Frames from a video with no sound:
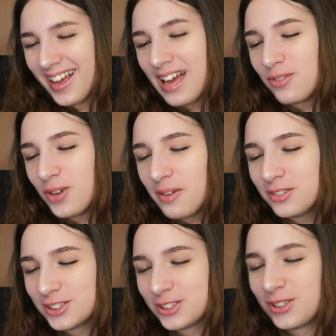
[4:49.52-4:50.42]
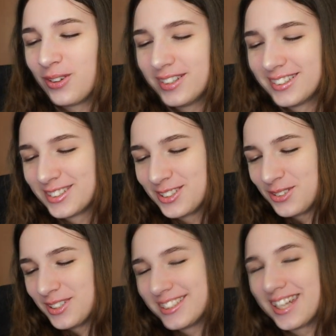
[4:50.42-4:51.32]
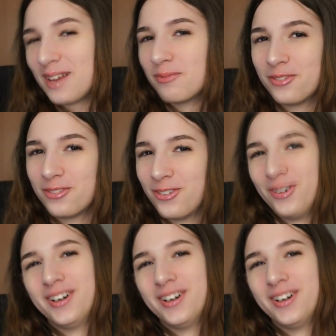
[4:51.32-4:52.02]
Have you ever stolen a street sign before?